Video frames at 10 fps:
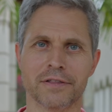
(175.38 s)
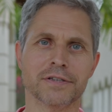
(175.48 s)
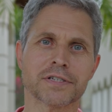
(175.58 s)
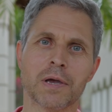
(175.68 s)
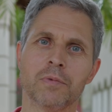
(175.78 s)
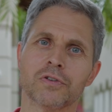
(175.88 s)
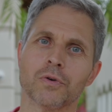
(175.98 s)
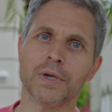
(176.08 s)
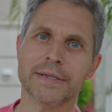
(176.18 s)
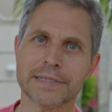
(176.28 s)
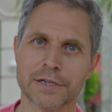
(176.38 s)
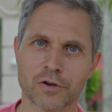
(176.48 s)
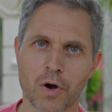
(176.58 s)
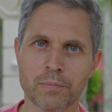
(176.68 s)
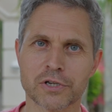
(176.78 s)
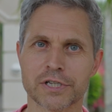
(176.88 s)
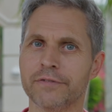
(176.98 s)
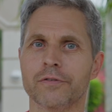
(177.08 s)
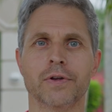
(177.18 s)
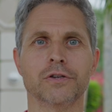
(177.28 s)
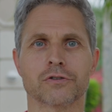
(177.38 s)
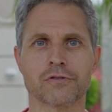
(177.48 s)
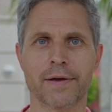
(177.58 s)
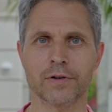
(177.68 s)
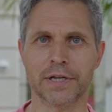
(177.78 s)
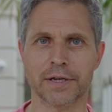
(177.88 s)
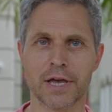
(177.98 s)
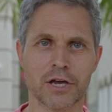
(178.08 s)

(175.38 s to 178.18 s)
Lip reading: This can be so easily accomplished even when you're traveling.